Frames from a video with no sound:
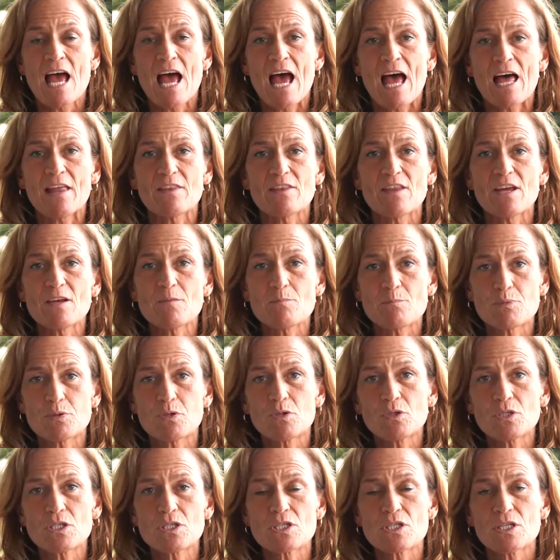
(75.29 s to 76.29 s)
and they
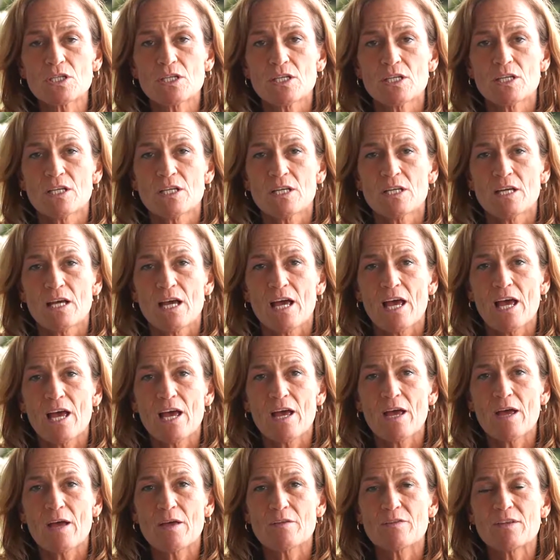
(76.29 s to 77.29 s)
put
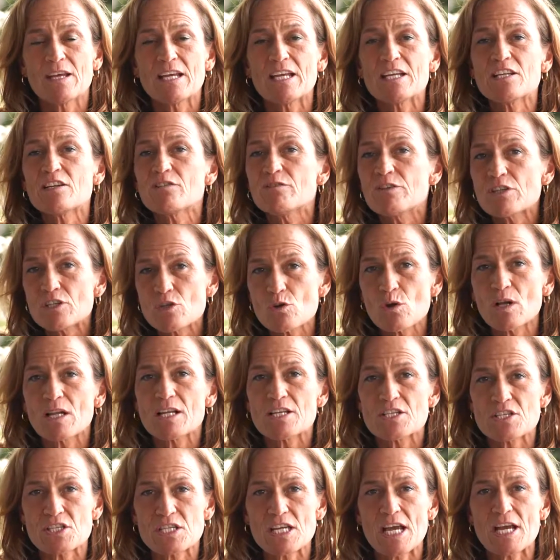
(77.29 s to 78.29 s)
the
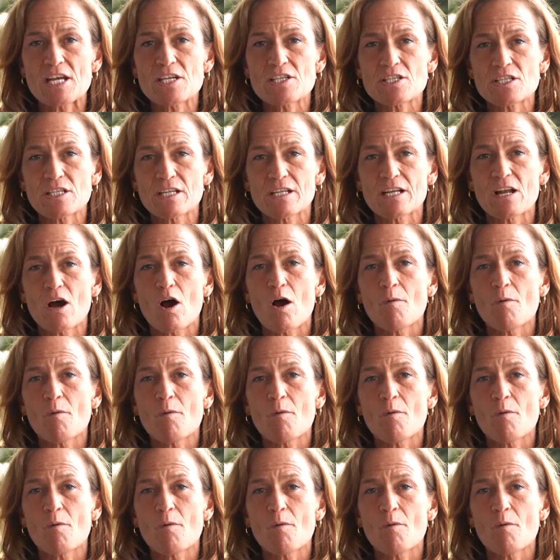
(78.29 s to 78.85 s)
individualization